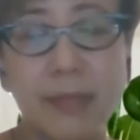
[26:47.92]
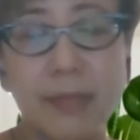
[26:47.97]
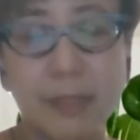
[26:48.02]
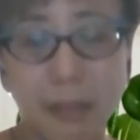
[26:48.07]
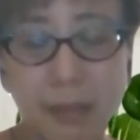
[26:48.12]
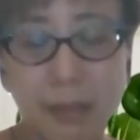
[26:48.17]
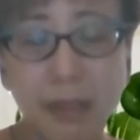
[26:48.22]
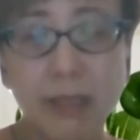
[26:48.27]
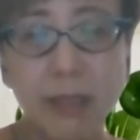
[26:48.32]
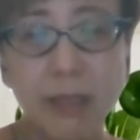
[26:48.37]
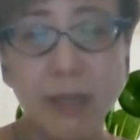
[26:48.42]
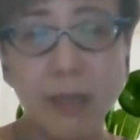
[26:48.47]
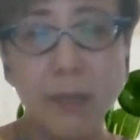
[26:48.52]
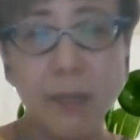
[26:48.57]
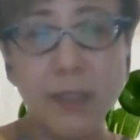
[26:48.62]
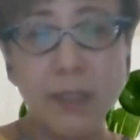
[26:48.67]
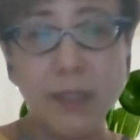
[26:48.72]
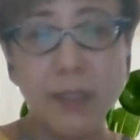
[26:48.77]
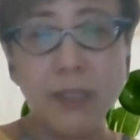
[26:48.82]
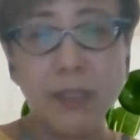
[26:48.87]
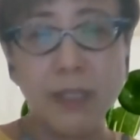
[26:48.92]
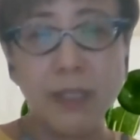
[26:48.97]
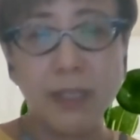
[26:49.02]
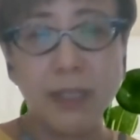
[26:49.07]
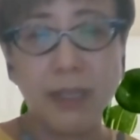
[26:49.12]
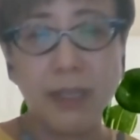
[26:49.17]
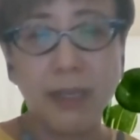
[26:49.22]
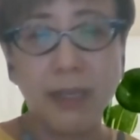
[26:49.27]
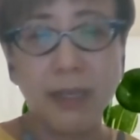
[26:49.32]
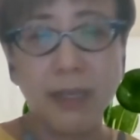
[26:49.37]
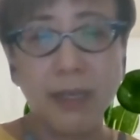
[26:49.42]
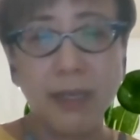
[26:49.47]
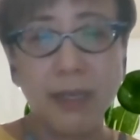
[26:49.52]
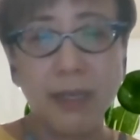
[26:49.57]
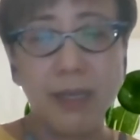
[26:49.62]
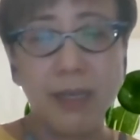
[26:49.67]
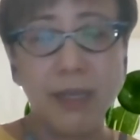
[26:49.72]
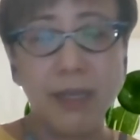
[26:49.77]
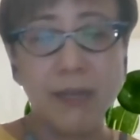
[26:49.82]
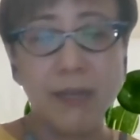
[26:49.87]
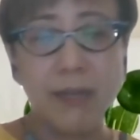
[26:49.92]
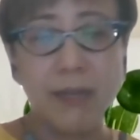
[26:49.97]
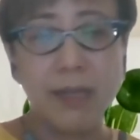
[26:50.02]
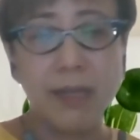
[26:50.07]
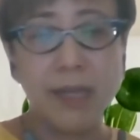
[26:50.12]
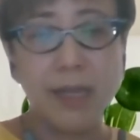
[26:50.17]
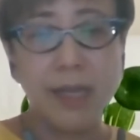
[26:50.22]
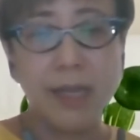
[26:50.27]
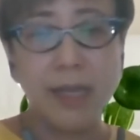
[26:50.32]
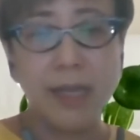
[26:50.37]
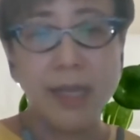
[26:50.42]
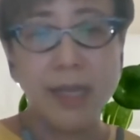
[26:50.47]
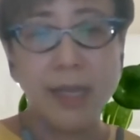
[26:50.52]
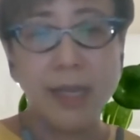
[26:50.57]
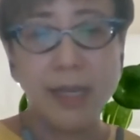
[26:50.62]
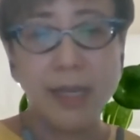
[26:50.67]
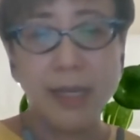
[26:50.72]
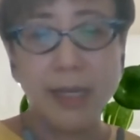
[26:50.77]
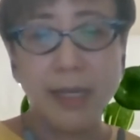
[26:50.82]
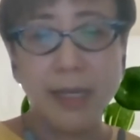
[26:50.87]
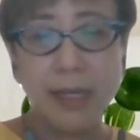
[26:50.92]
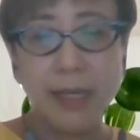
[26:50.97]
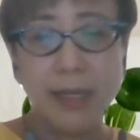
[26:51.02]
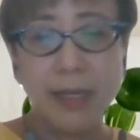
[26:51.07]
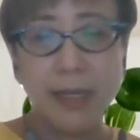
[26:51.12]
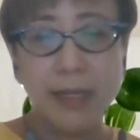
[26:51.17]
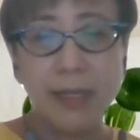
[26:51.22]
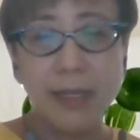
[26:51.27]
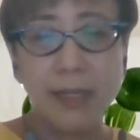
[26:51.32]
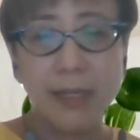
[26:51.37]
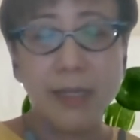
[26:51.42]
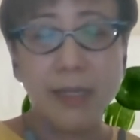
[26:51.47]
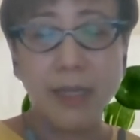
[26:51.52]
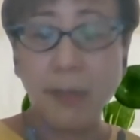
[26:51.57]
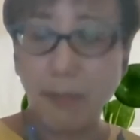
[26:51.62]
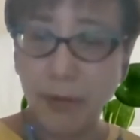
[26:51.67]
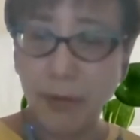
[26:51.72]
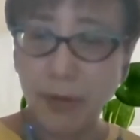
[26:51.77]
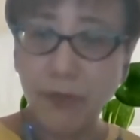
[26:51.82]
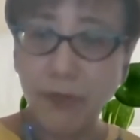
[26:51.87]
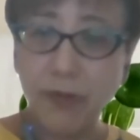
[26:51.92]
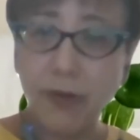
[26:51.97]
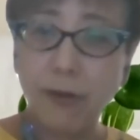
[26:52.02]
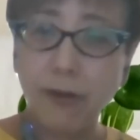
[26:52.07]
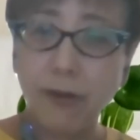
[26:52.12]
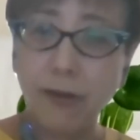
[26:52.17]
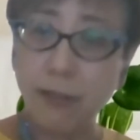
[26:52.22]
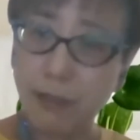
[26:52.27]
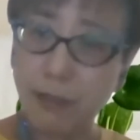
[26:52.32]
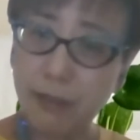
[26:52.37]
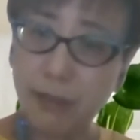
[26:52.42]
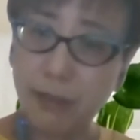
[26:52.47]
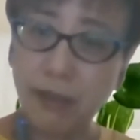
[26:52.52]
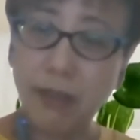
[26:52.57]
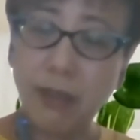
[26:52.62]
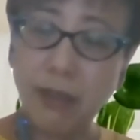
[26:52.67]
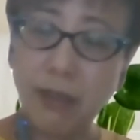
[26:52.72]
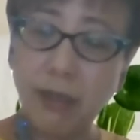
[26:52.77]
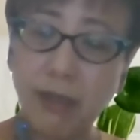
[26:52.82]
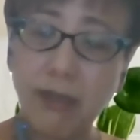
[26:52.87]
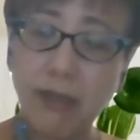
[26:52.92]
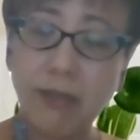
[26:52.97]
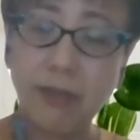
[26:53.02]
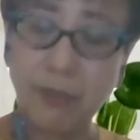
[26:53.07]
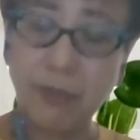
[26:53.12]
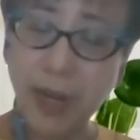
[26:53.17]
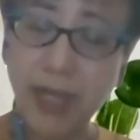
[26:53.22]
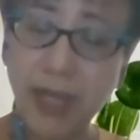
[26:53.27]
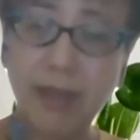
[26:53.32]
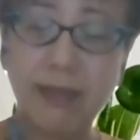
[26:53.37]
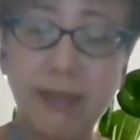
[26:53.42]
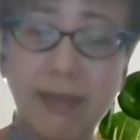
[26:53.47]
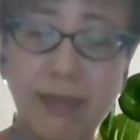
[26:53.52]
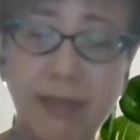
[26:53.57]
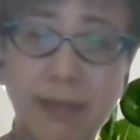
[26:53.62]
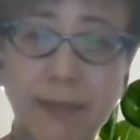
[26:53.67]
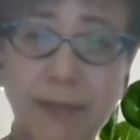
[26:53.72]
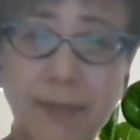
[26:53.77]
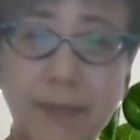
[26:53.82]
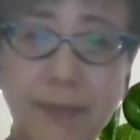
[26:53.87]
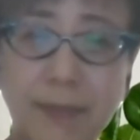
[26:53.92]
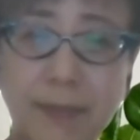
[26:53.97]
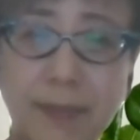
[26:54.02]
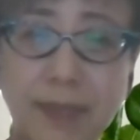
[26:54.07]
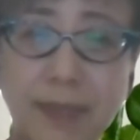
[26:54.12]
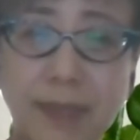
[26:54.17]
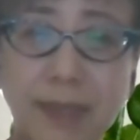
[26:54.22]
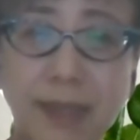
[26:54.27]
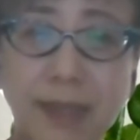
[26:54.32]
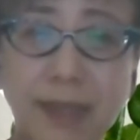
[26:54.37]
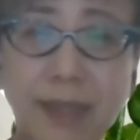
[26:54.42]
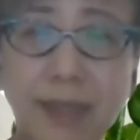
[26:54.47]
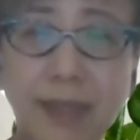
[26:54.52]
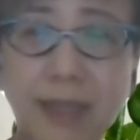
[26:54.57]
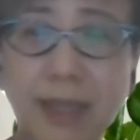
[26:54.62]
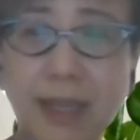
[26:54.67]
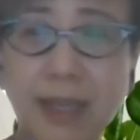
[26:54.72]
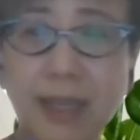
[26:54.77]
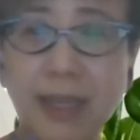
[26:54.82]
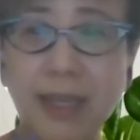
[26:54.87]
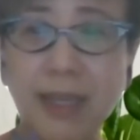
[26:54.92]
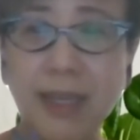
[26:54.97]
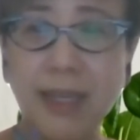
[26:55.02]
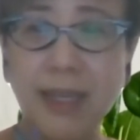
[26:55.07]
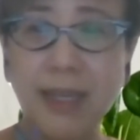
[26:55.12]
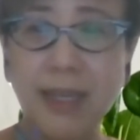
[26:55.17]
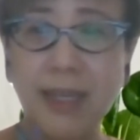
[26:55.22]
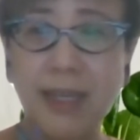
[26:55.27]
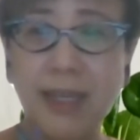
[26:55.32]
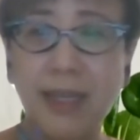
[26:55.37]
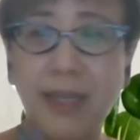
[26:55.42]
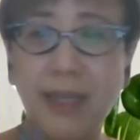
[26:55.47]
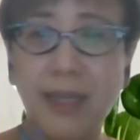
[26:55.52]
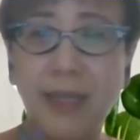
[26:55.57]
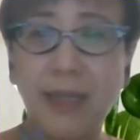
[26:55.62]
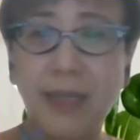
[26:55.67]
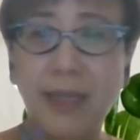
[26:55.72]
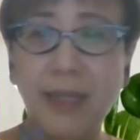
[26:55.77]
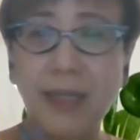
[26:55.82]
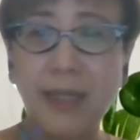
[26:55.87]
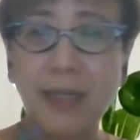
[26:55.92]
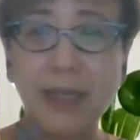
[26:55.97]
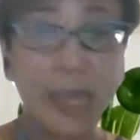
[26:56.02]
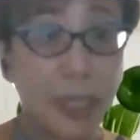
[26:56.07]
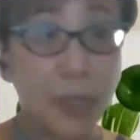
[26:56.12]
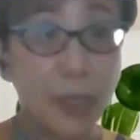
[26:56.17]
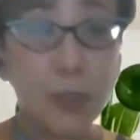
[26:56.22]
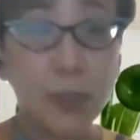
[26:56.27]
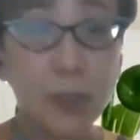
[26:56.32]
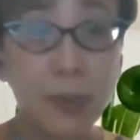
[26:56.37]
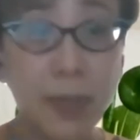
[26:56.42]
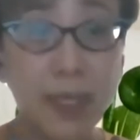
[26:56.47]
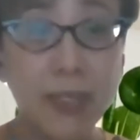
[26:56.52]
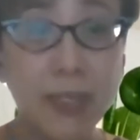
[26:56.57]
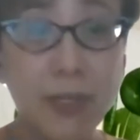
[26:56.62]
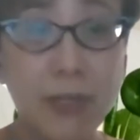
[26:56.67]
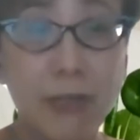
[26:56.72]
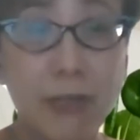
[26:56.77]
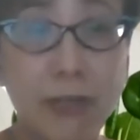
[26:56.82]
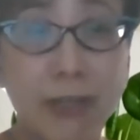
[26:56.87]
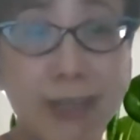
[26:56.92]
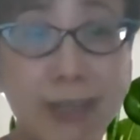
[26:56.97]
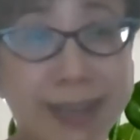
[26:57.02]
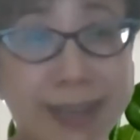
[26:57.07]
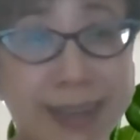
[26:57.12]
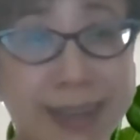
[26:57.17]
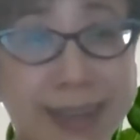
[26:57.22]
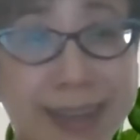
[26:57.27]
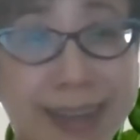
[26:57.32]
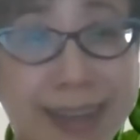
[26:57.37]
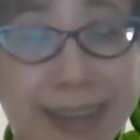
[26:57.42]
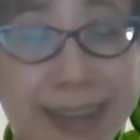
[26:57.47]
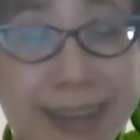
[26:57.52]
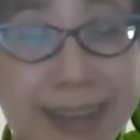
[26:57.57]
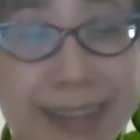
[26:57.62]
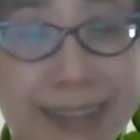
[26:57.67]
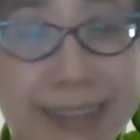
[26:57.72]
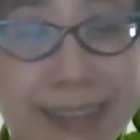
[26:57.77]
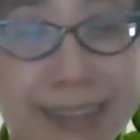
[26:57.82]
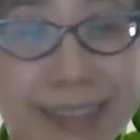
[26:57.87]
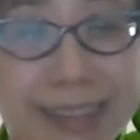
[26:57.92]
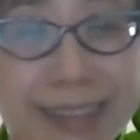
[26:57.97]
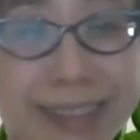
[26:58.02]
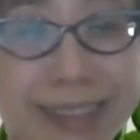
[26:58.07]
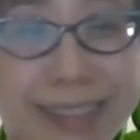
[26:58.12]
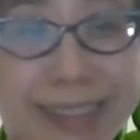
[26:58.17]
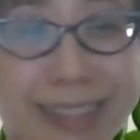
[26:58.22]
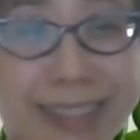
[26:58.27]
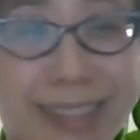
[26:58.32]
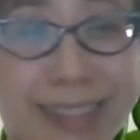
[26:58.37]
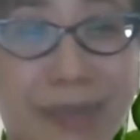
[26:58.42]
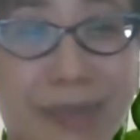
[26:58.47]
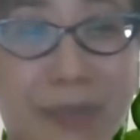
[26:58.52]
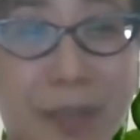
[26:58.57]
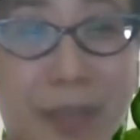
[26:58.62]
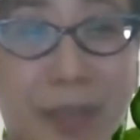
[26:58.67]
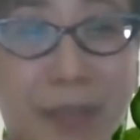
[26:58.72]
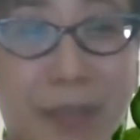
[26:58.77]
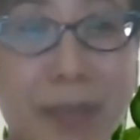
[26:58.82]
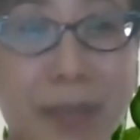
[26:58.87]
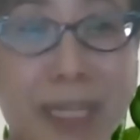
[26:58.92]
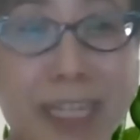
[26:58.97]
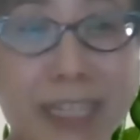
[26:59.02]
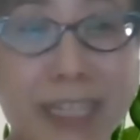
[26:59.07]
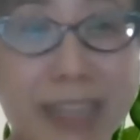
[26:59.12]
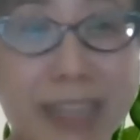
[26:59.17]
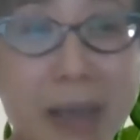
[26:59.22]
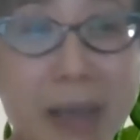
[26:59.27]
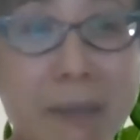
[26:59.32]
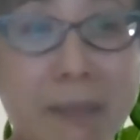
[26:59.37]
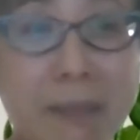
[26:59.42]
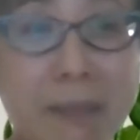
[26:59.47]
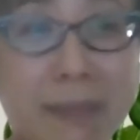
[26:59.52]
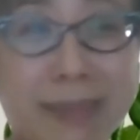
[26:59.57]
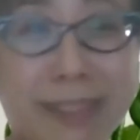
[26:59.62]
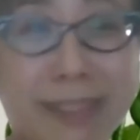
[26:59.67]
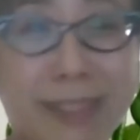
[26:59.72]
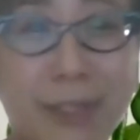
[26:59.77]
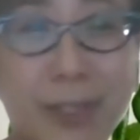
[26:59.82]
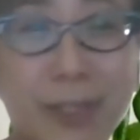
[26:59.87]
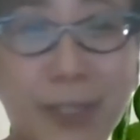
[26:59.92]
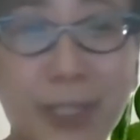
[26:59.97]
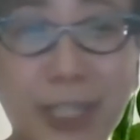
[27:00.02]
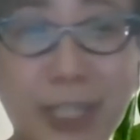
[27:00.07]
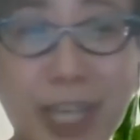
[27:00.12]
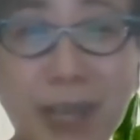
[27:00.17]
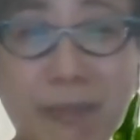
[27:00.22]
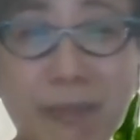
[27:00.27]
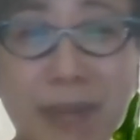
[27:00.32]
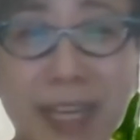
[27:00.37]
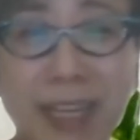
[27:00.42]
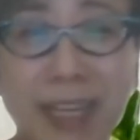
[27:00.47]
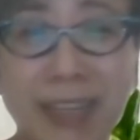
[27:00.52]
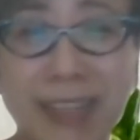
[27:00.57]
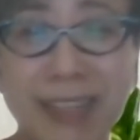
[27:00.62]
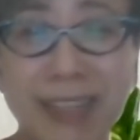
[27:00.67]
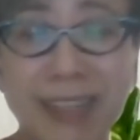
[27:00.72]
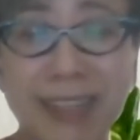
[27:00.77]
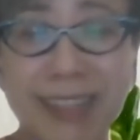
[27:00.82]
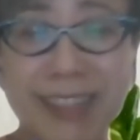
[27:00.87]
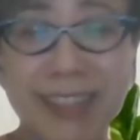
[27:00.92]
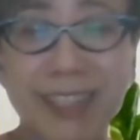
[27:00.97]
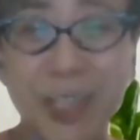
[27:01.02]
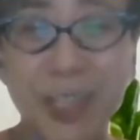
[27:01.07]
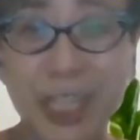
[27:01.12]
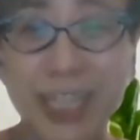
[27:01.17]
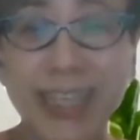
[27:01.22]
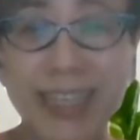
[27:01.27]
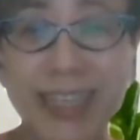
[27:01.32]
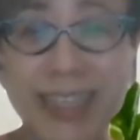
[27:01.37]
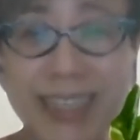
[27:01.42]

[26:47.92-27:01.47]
seize the opportunity, you know, and pray for God's strength. Yeah. Thank you so much for giving me the time to share my journey.